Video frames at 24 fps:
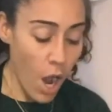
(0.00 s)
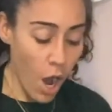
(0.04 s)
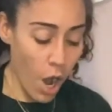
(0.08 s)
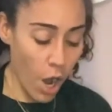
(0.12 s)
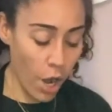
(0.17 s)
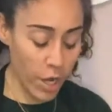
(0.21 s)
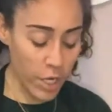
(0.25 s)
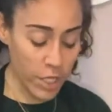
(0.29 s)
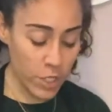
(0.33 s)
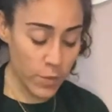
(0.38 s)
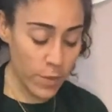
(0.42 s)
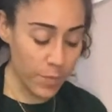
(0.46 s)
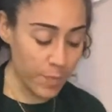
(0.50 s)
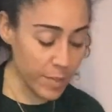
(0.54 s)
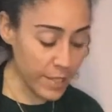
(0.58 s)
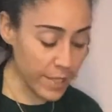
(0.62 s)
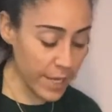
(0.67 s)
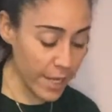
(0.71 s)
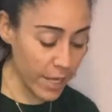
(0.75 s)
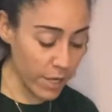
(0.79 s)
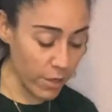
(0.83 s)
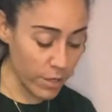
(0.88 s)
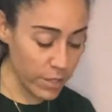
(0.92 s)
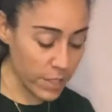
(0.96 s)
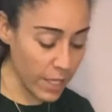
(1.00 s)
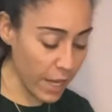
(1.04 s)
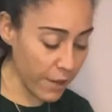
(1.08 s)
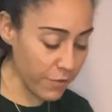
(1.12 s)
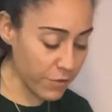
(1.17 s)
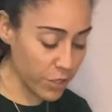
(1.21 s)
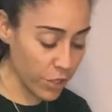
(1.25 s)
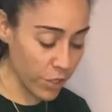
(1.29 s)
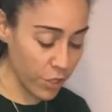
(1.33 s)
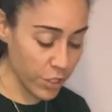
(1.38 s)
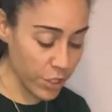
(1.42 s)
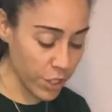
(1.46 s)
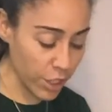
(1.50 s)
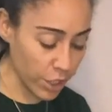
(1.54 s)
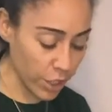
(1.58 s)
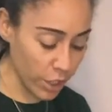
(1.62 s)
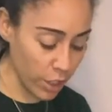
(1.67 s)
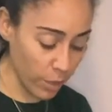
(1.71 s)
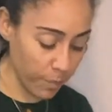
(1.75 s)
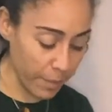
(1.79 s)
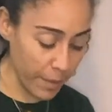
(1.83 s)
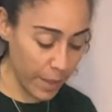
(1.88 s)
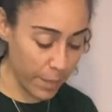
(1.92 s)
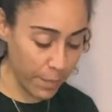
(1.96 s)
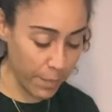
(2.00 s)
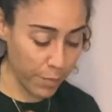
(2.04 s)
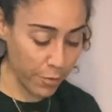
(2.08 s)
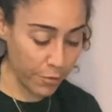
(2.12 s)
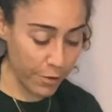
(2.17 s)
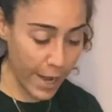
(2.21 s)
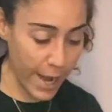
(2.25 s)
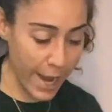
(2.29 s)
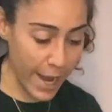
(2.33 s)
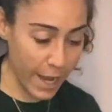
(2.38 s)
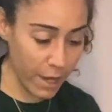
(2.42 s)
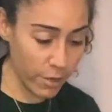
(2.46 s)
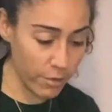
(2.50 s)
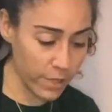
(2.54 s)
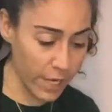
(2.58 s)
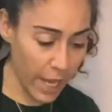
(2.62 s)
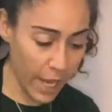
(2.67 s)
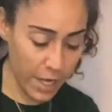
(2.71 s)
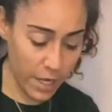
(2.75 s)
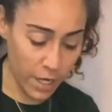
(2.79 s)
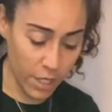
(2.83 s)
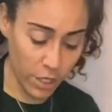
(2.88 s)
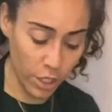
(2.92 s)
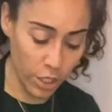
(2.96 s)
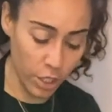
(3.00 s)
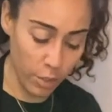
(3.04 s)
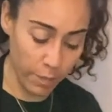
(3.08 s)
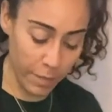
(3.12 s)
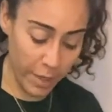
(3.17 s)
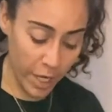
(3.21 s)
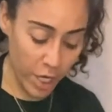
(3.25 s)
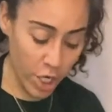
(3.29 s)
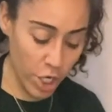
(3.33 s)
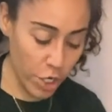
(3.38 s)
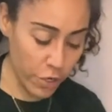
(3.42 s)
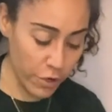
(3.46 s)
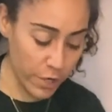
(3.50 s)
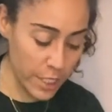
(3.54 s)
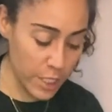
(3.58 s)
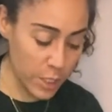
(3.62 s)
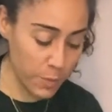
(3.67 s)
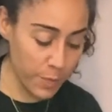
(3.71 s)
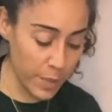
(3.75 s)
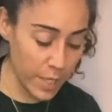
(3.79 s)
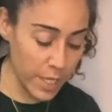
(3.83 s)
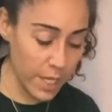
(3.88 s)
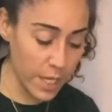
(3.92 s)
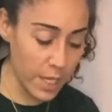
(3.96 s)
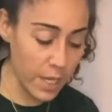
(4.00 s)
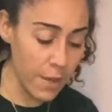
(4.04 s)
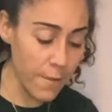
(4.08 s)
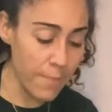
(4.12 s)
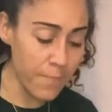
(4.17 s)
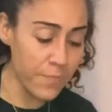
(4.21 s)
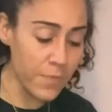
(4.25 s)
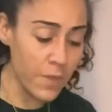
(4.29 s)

our sweet potatoes have turned a little bit brown, gotten a little bit crispy.